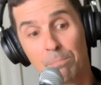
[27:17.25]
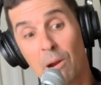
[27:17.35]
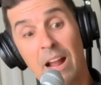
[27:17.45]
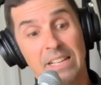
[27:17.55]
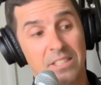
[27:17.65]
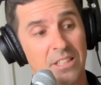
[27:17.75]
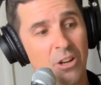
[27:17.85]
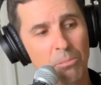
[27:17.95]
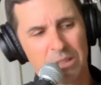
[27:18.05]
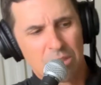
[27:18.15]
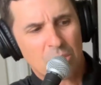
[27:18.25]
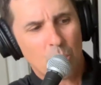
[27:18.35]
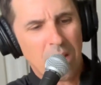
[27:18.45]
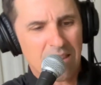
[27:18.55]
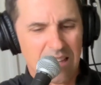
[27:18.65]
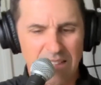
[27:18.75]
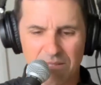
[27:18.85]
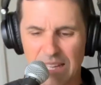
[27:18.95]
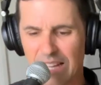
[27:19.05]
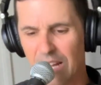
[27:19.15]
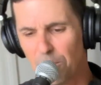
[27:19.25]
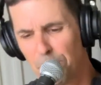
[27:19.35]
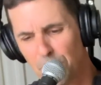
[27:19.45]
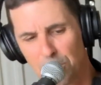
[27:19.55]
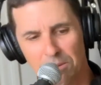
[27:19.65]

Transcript: bright, but just the way they kind of